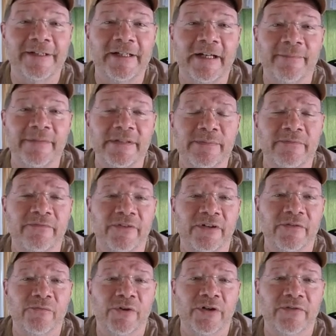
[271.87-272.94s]
Um, it's been
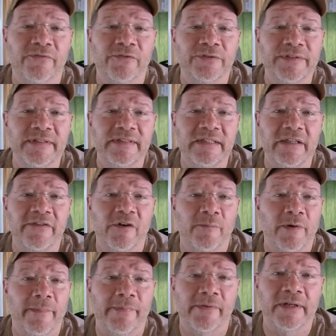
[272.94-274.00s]
very wonderful to see their
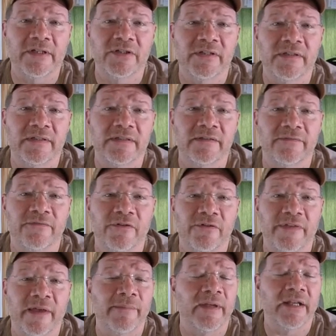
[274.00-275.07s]
preparations
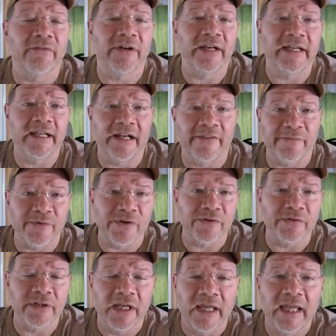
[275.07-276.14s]
for them getting ready to get on the
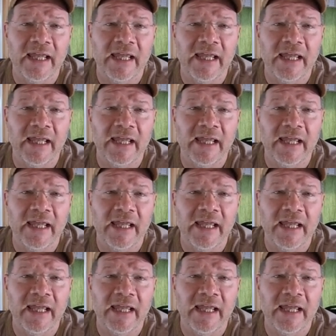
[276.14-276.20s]
road.